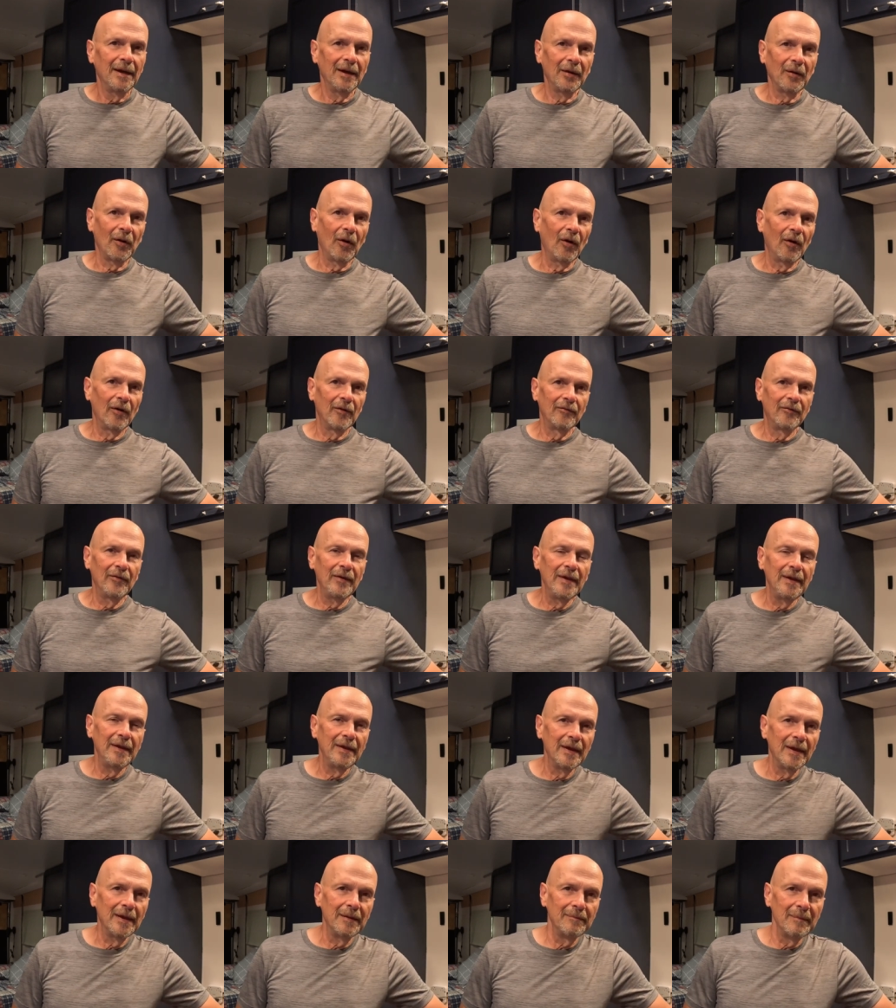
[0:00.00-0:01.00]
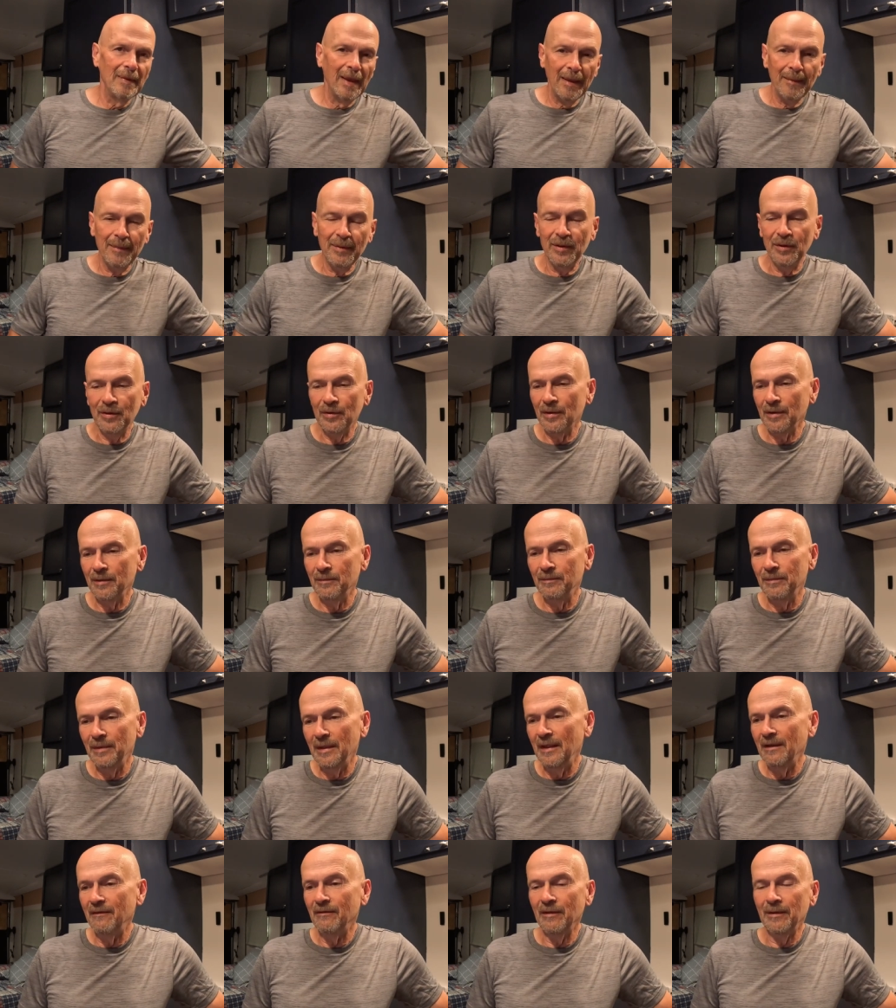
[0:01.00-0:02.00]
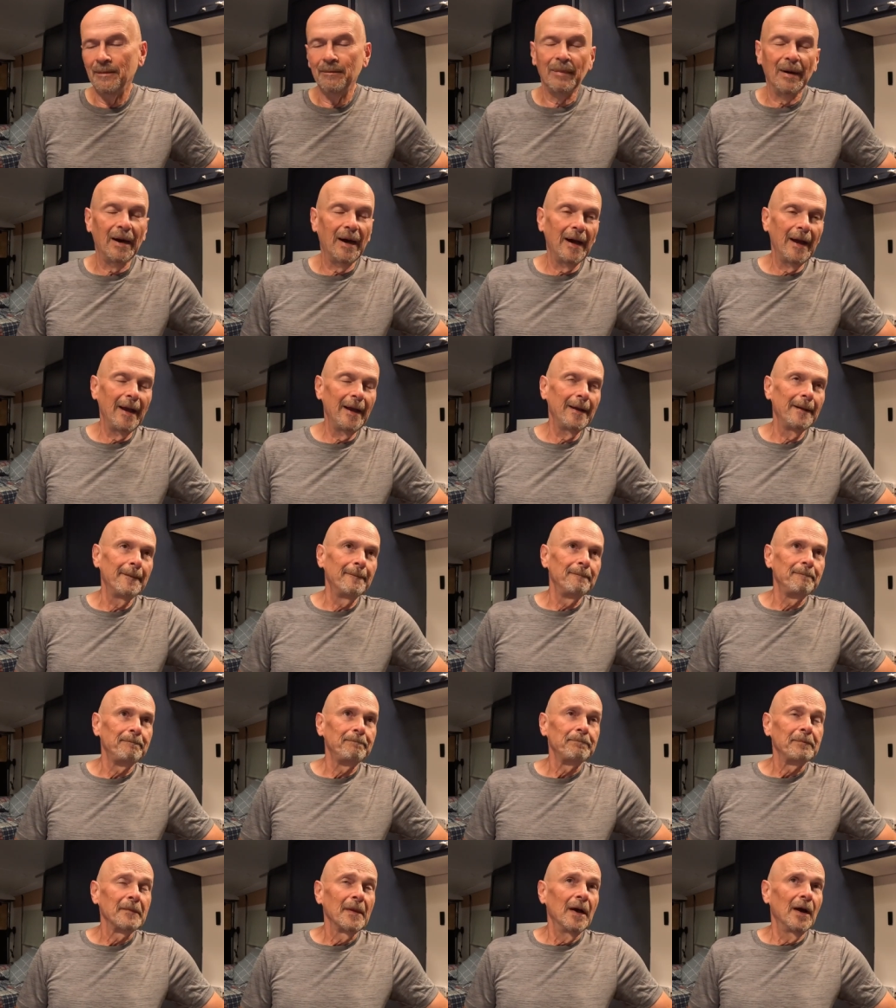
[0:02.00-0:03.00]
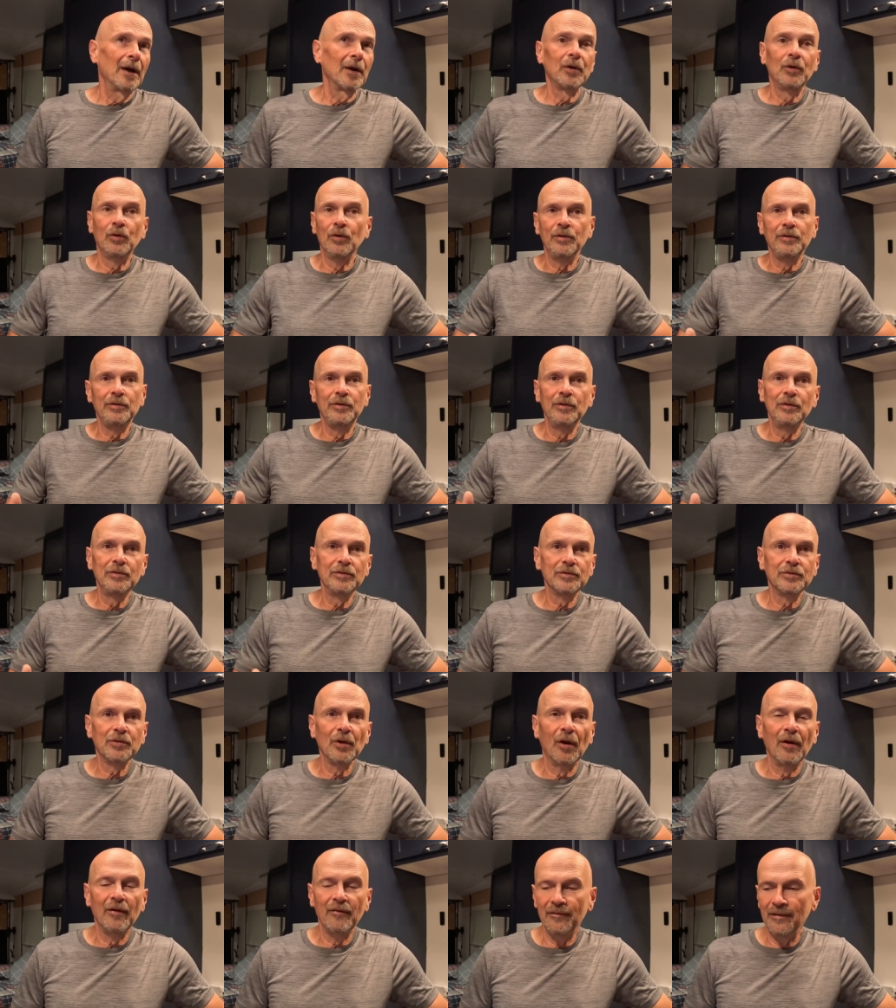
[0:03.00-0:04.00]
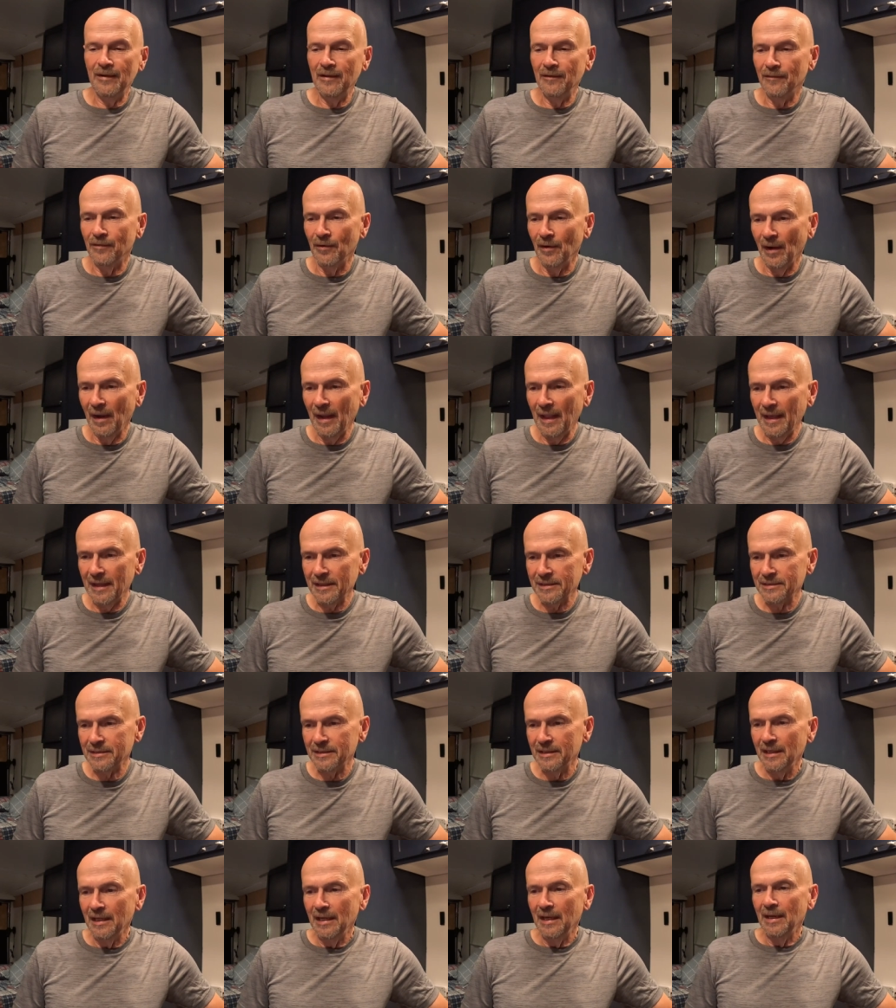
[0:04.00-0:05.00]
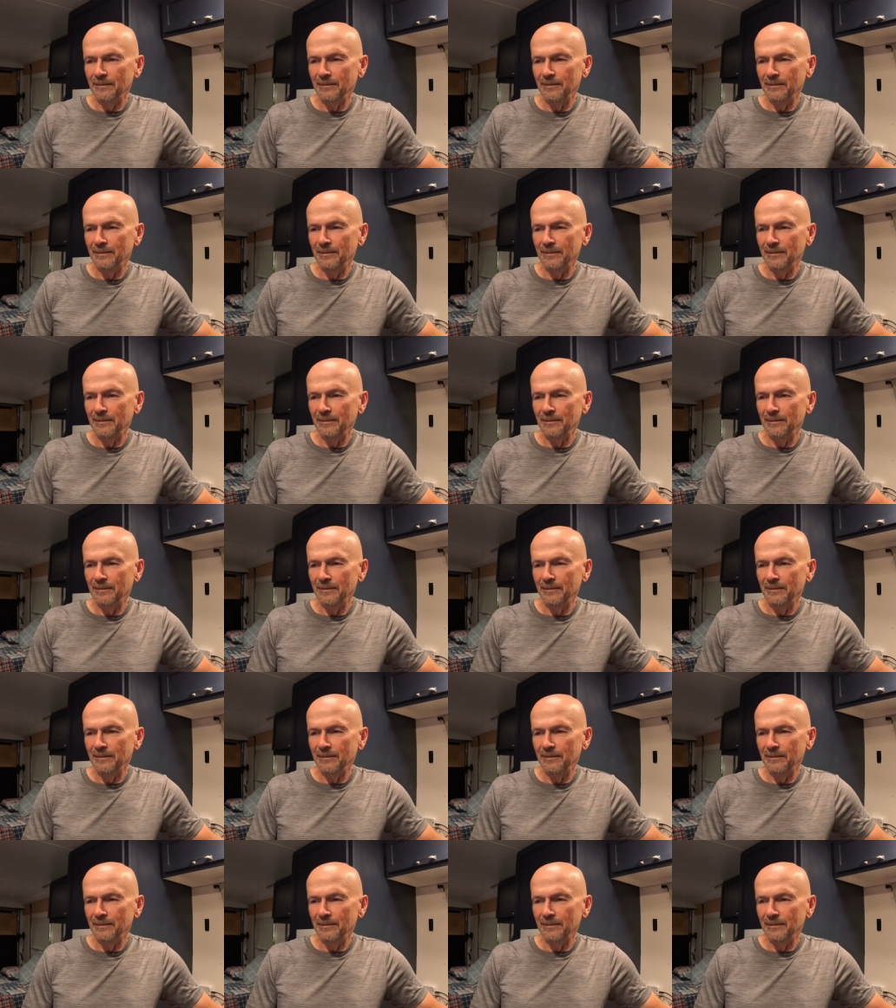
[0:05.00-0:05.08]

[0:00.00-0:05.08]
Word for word: an RV and maybe you could even buy a good used RV for less.